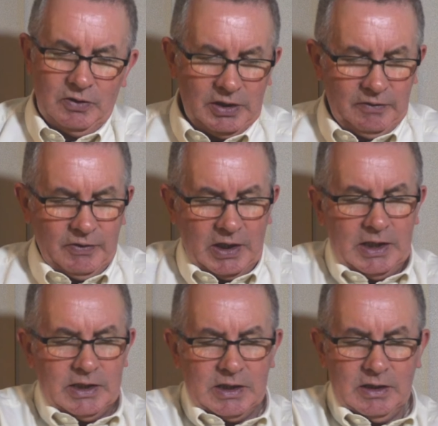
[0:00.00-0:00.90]
the
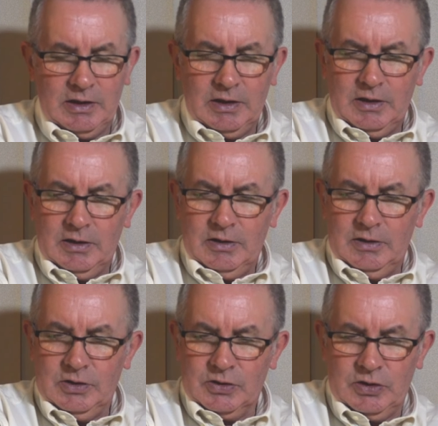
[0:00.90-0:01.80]
device.
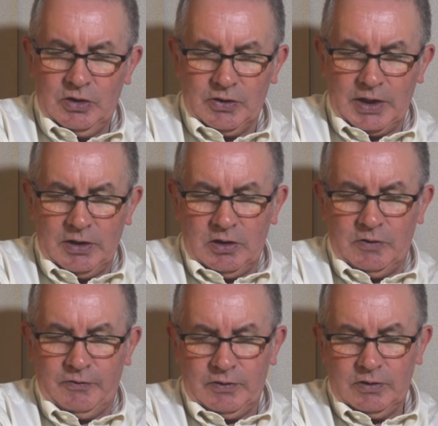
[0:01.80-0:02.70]
I'll just knock that
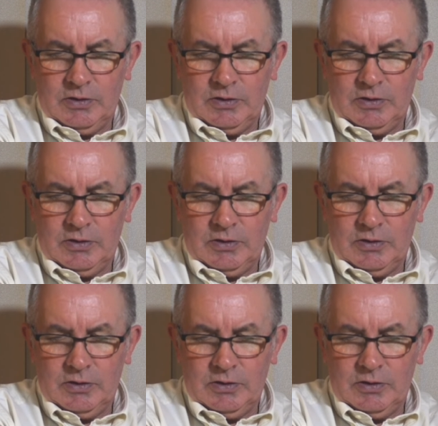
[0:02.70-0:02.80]
off.